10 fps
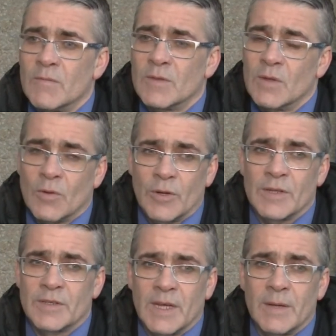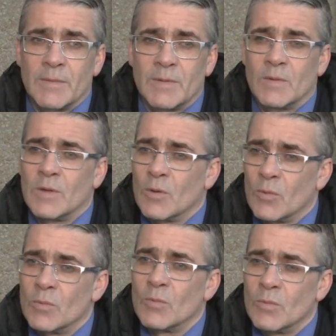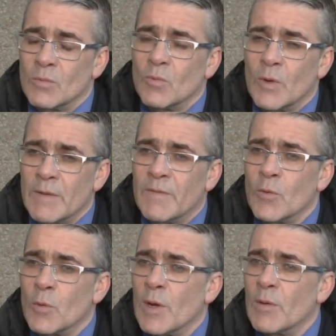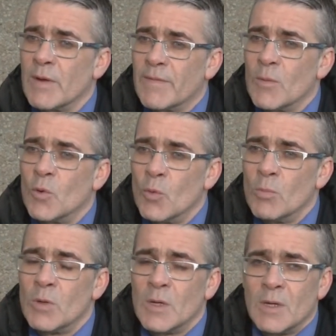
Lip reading: we've still got to accept, you know, winning 4-1 away from home.